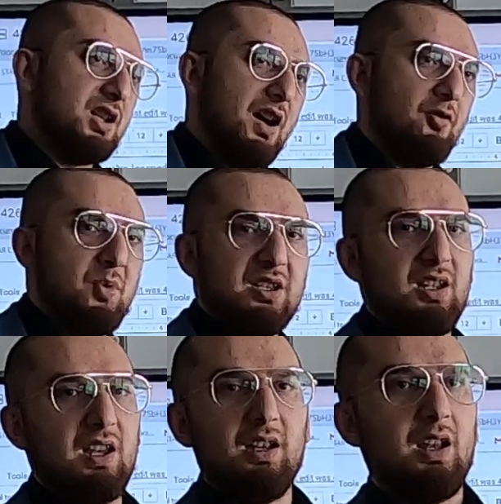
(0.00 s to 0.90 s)
government,
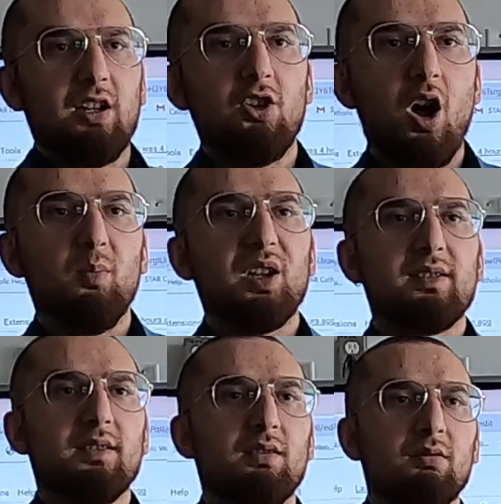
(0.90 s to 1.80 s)
Canadian
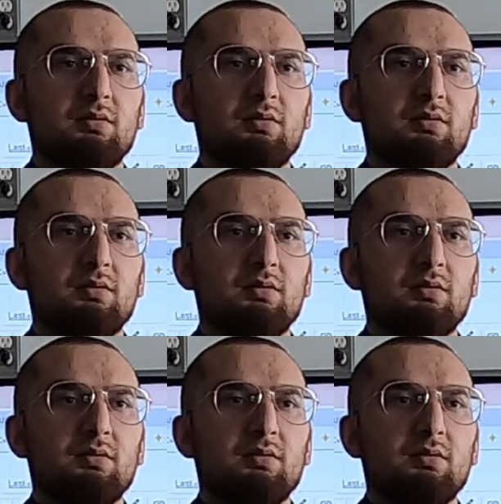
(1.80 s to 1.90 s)
economics.